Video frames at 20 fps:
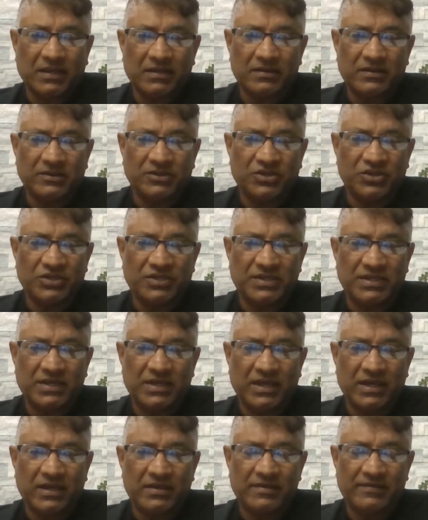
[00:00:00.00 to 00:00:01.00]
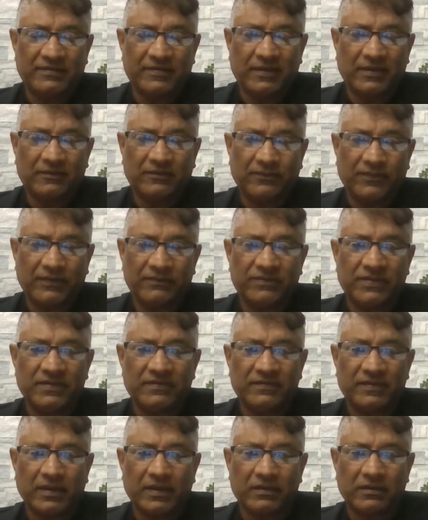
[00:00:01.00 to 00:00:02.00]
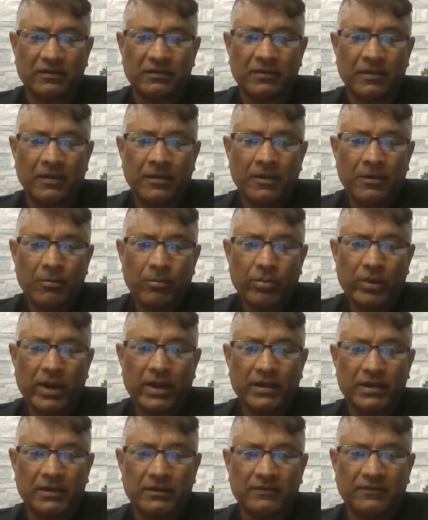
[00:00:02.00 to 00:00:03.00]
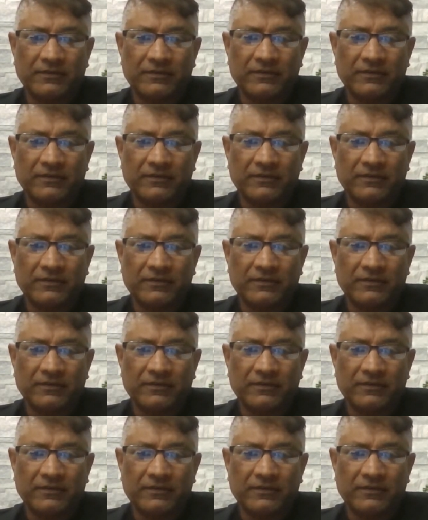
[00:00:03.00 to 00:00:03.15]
in the GT86 15-second bracket.